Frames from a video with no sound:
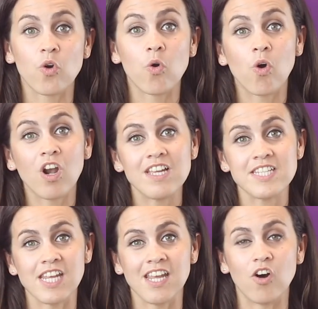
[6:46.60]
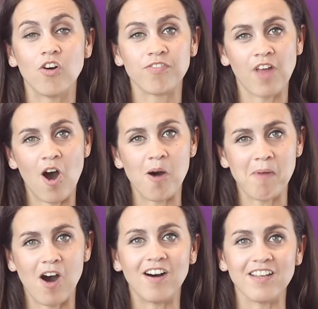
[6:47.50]
quality of our
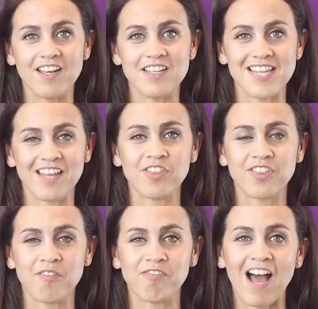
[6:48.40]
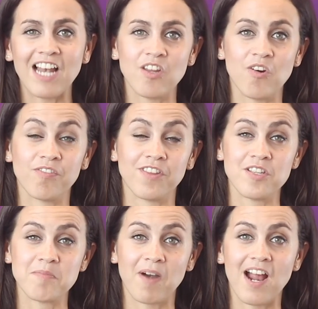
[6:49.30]
partners and the value of
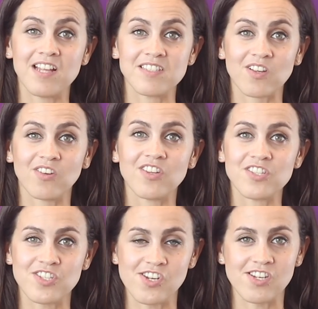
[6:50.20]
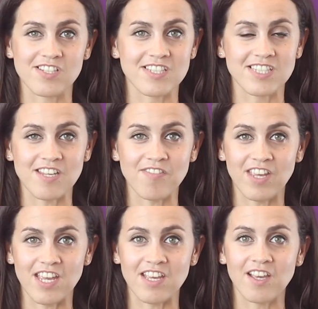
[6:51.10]
those brands on the student's
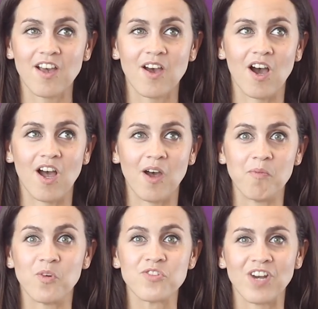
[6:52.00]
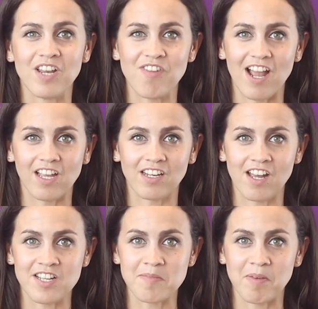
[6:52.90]
CV was really
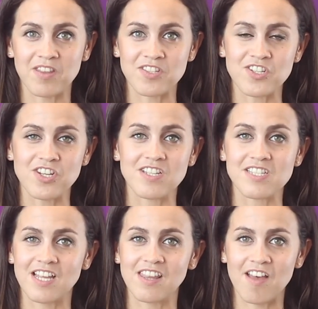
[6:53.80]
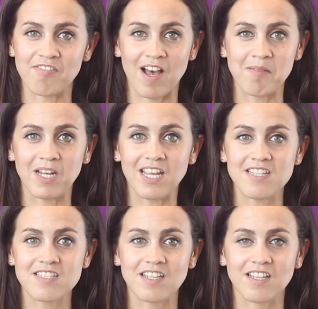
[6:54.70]
recognized by the students and their
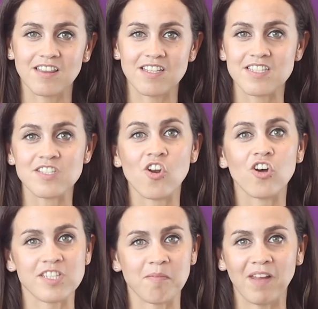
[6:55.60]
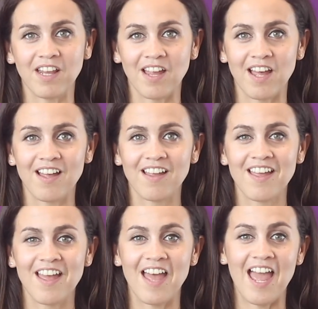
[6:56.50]
families. This is not something that
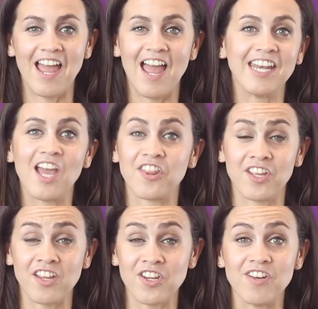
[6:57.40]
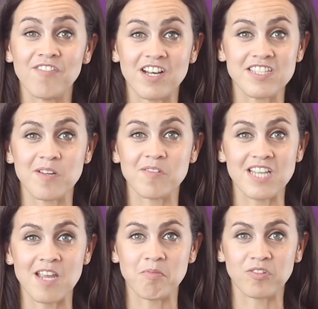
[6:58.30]
any other university was
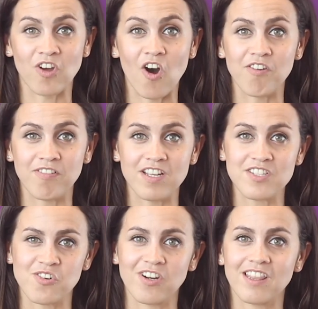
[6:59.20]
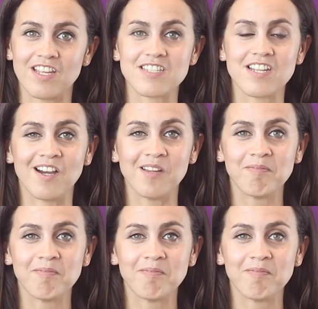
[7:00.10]
able to offer during this time.